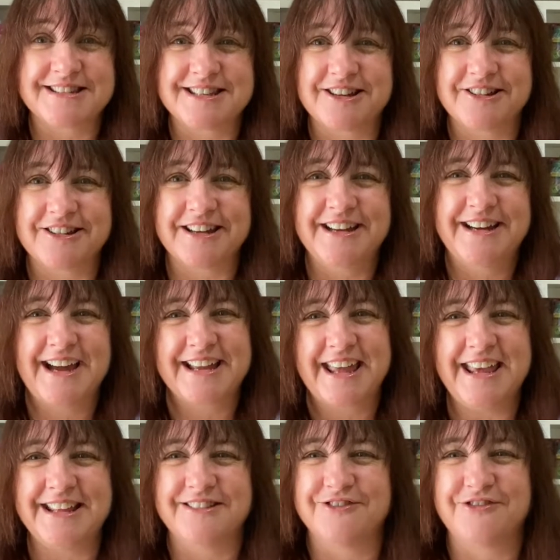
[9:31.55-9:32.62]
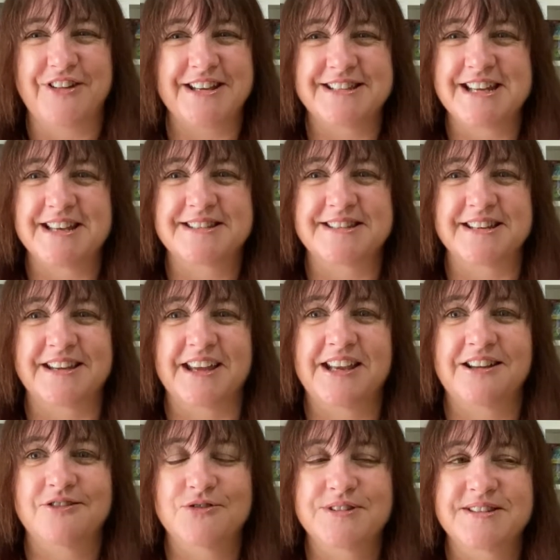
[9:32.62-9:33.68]
So again, fantastic, and
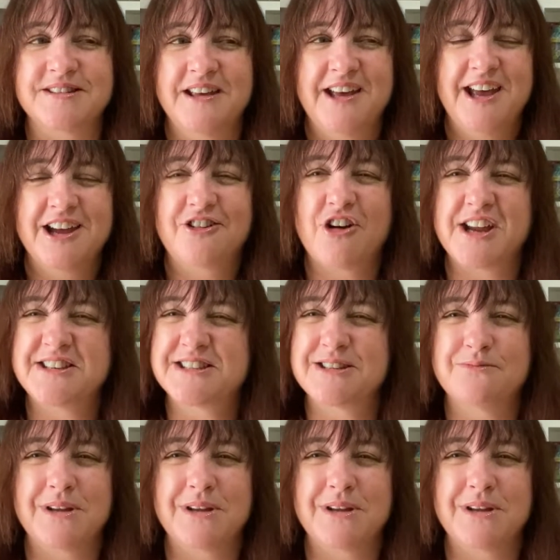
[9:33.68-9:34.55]
it was great